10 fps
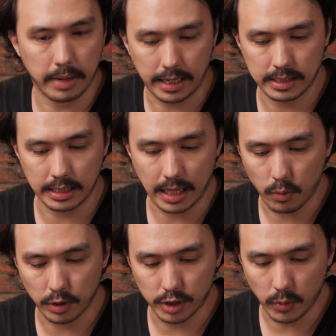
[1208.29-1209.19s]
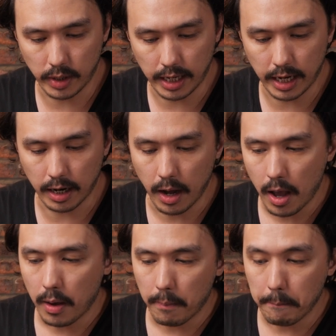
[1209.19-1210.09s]
mixing that we're doing here
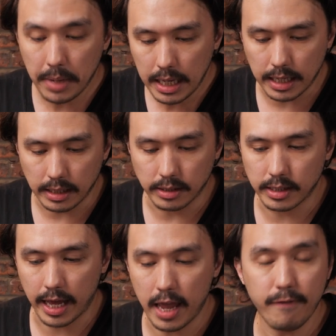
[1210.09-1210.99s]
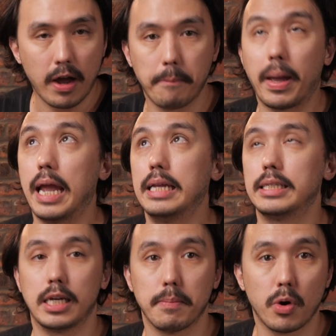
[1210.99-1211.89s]
means that if I'm
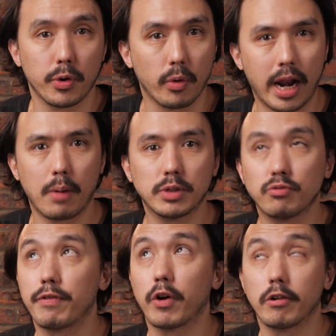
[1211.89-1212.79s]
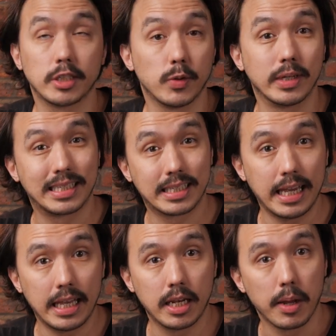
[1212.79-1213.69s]
painting a model, and I was referring to it as
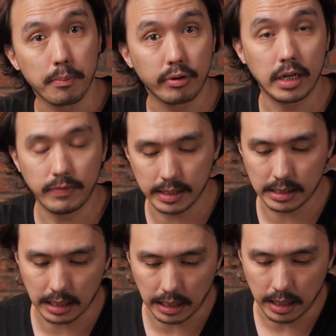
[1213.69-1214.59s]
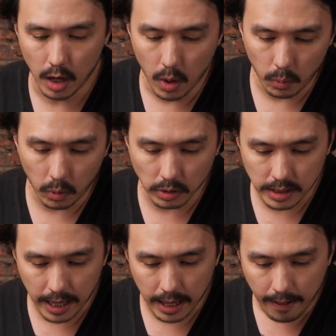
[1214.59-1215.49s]
skin previously, was
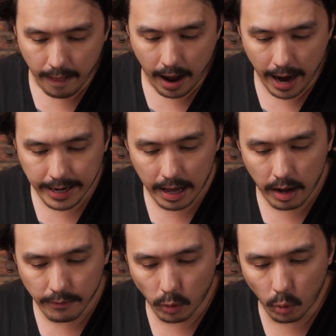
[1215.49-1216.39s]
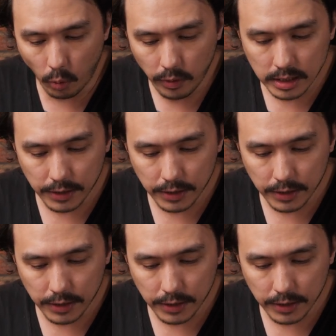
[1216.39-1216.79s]
that I now have all these